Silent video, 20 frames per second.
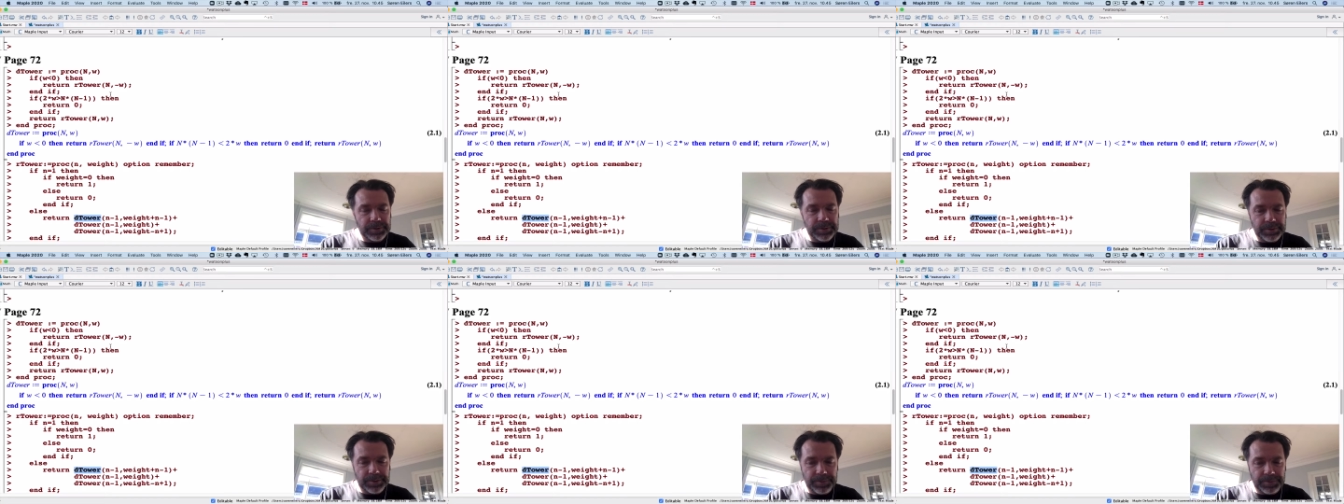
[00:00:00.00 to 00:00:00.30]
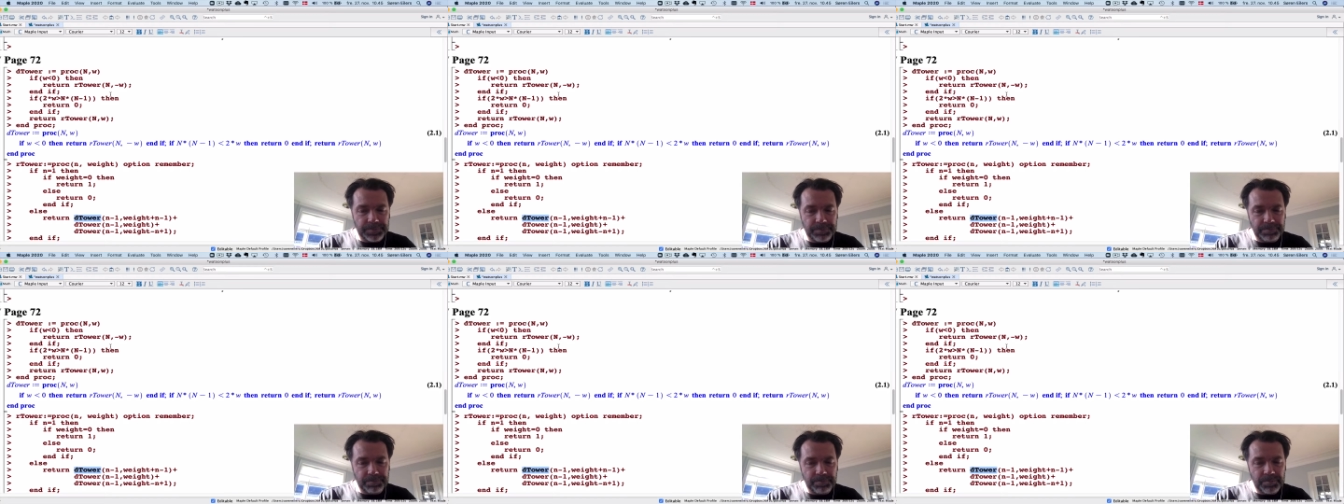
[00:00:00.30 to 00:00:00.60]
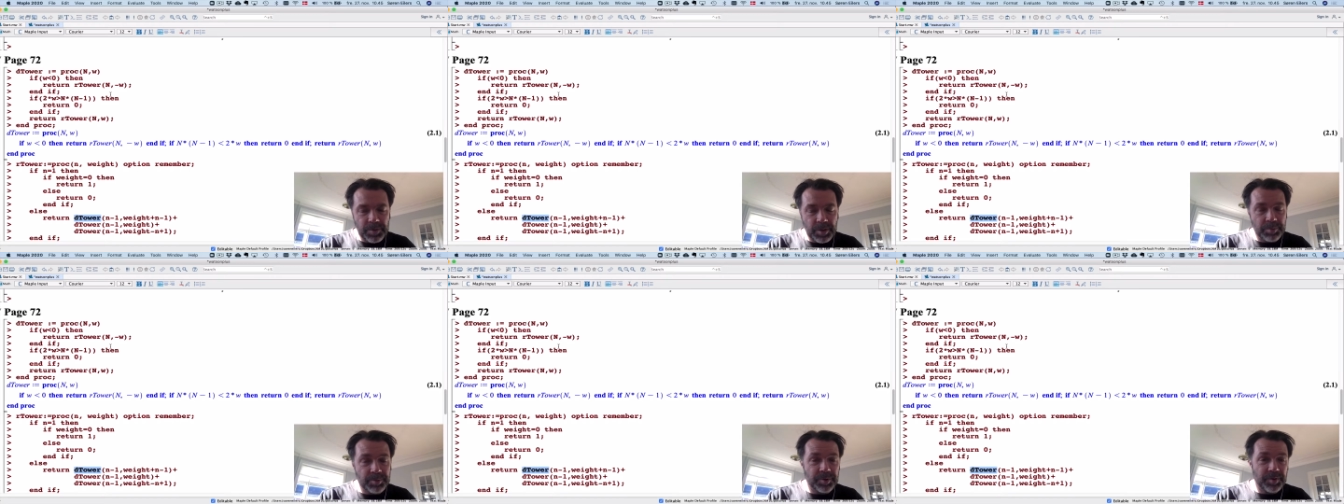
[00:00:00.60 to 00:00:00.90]
um,
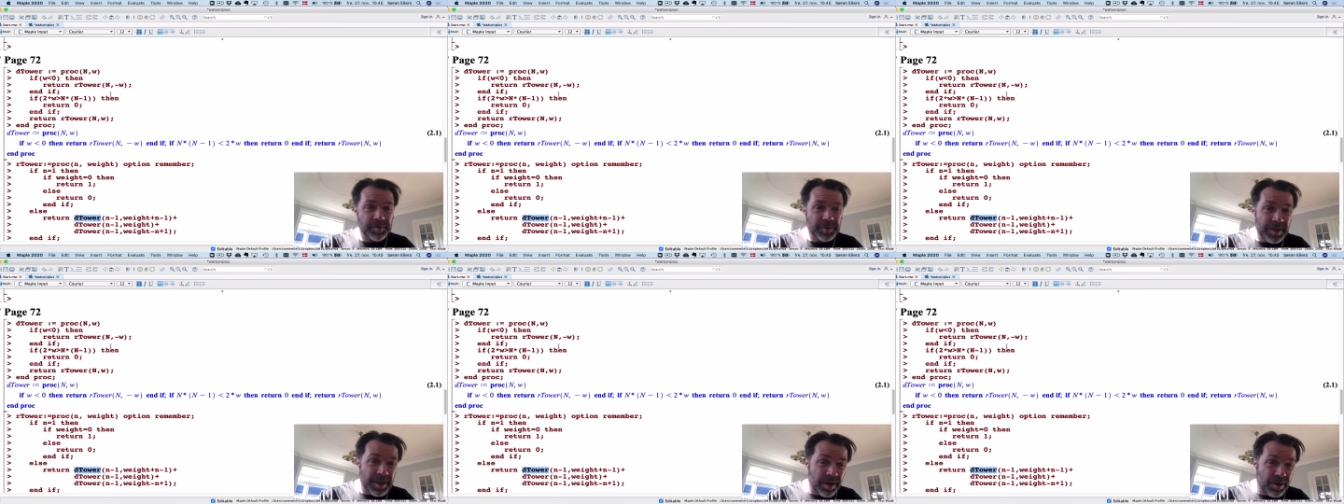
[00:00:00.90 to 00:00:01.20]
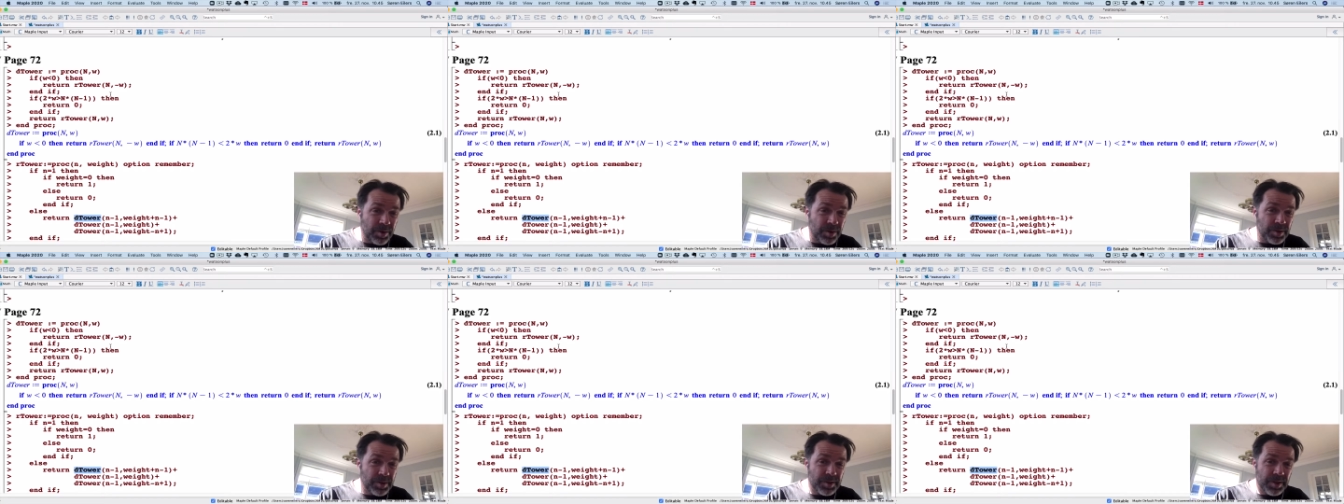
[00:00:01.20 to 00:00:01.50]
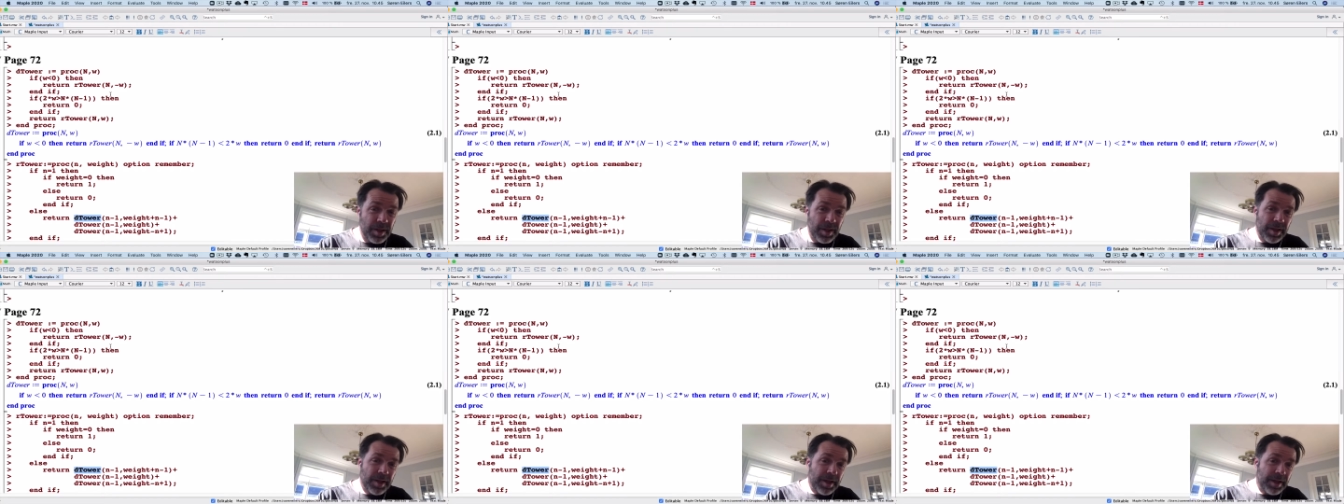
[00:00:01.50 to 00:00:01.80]
number of
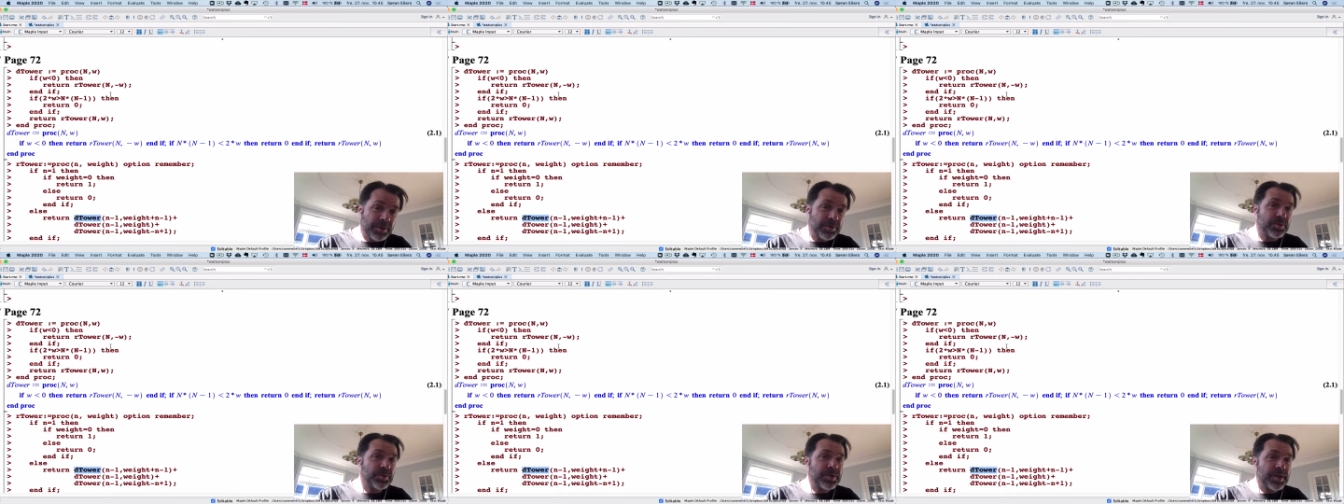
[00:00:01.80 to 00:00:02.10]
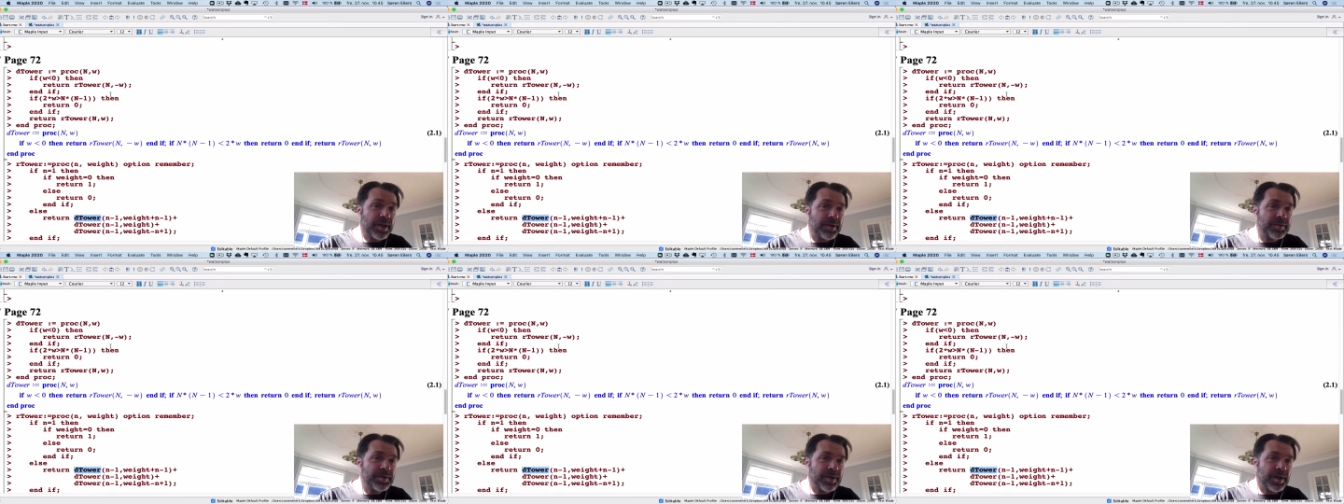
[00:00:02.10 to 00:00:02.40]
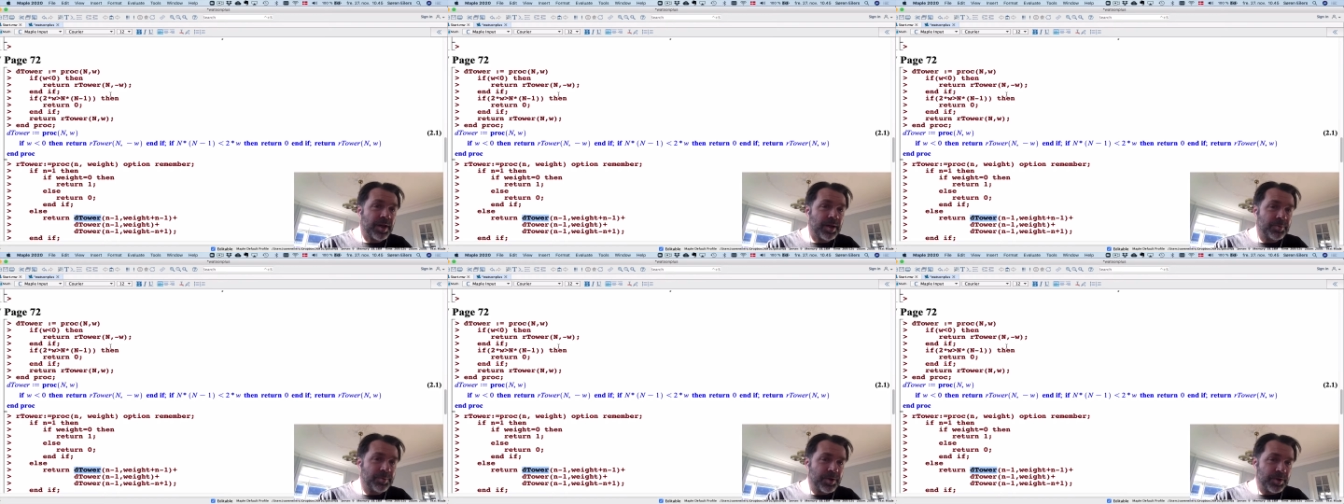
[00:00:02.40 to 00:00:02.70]
towers and to save
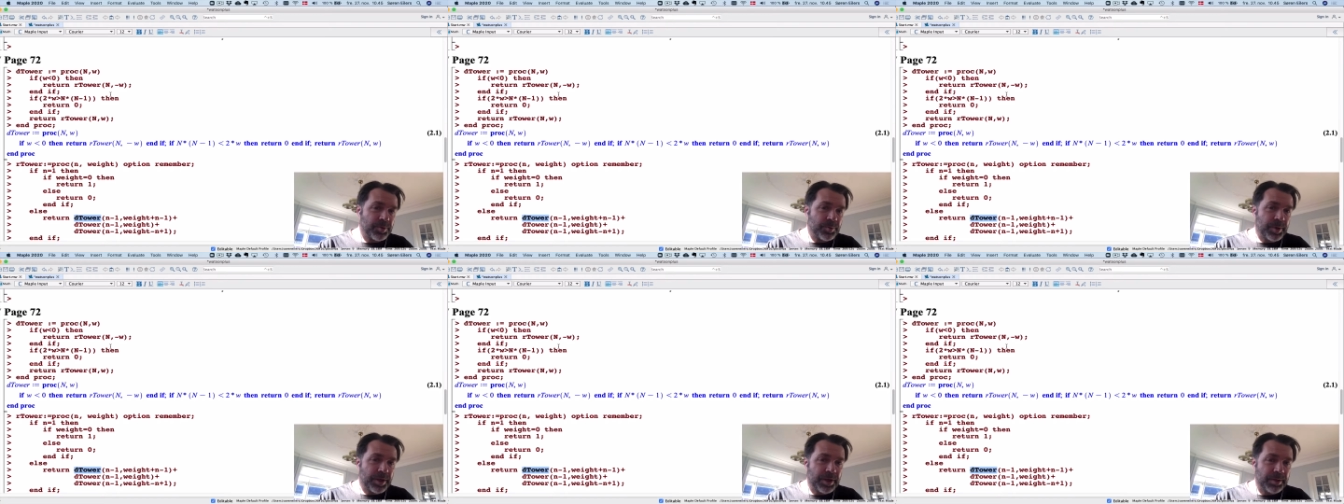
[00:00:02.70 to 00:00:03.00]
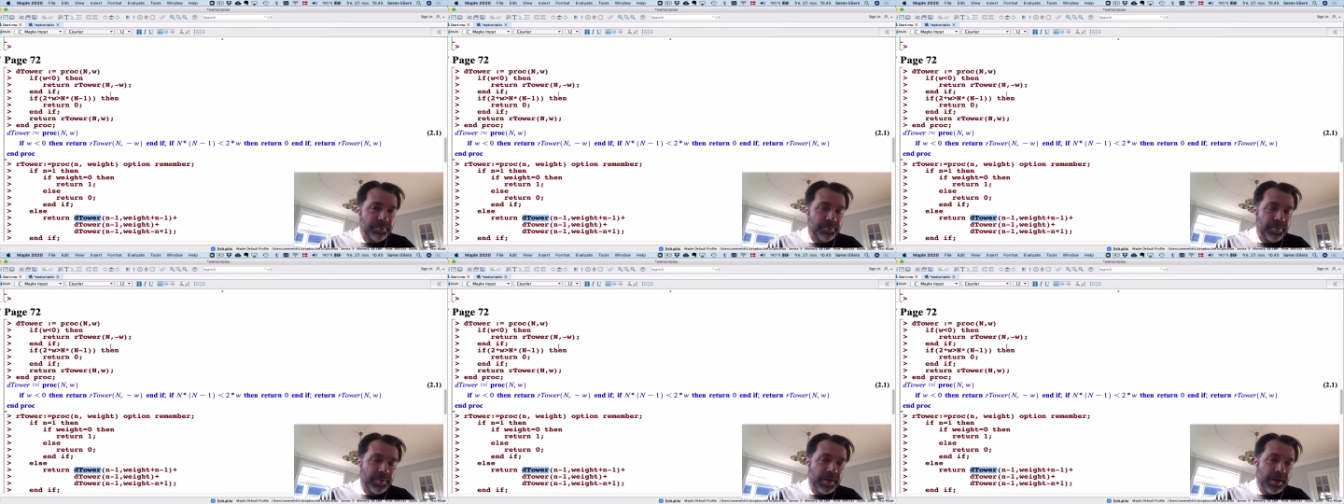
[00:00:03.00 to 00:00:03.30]
time this way.